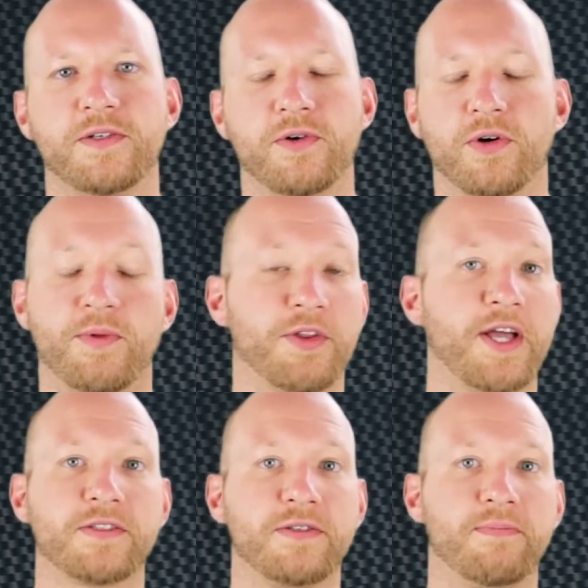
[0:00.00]
who are both
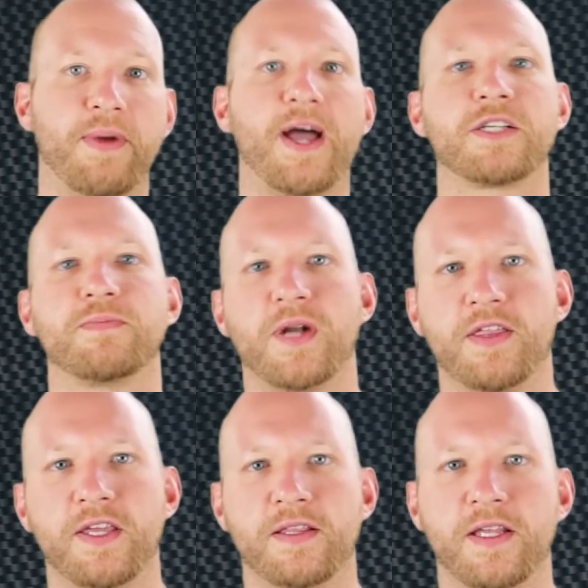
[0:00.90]
excellent backs, but I
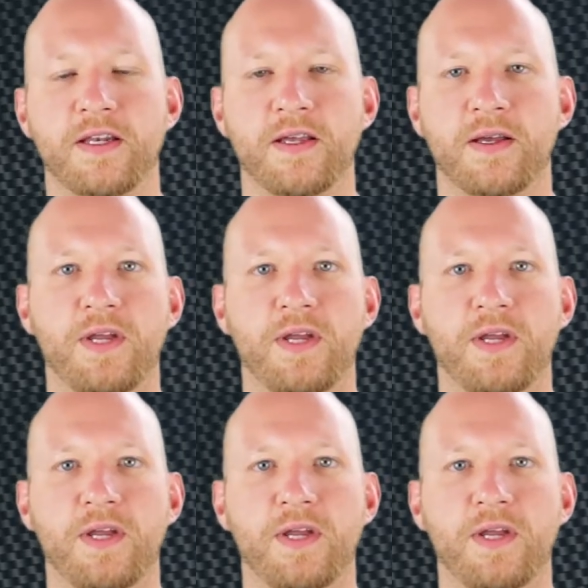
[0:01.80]
think that